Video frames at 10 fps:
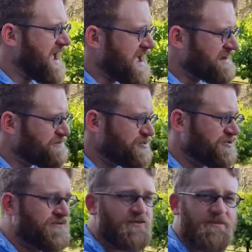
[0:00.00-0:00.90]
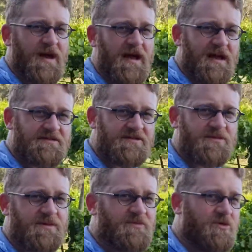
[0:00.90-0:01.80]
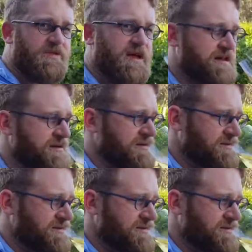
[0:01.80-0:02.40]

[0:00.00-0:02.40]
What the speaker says: and Fume has a little bit more of that